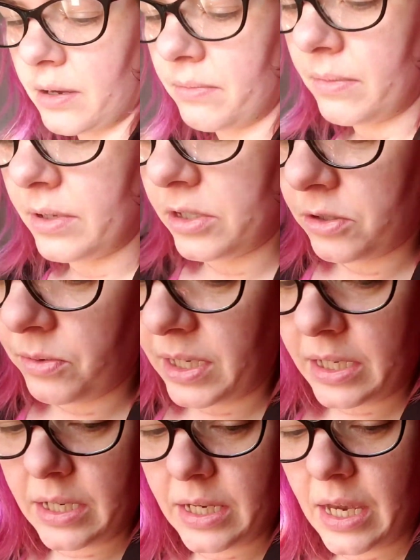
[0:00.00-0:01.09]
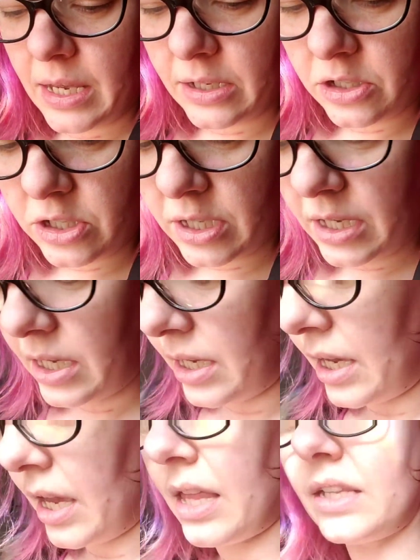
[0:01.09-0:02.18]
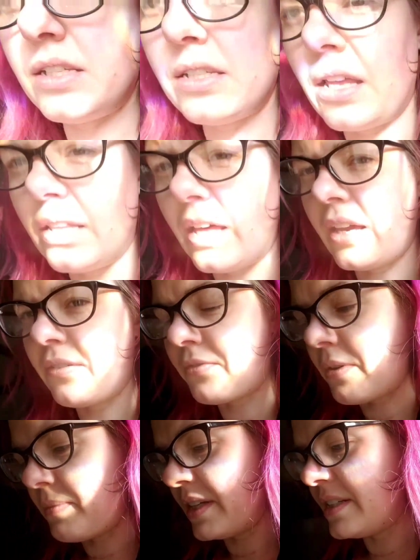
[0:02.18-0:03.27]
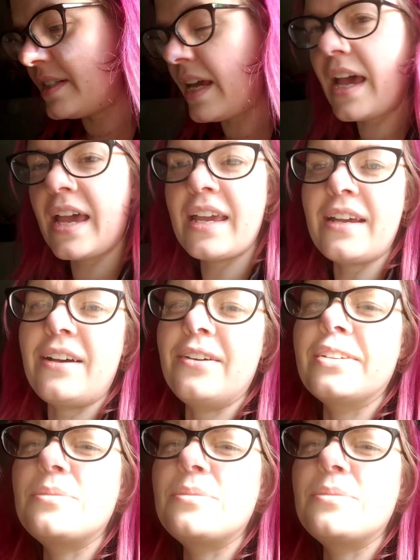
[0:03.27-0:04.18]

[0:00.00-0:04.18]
so it can catch the heat and the sunlight from the day.